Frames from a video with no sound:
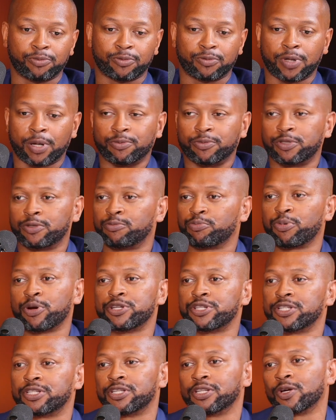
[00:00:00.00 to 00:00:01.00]
I'm
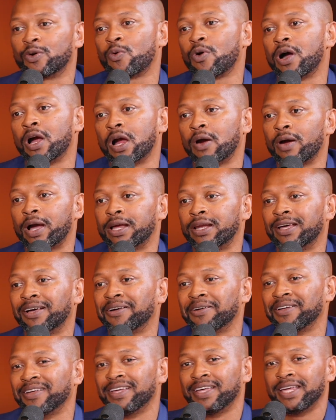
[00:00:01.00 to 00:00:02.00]
preaching to the choir right now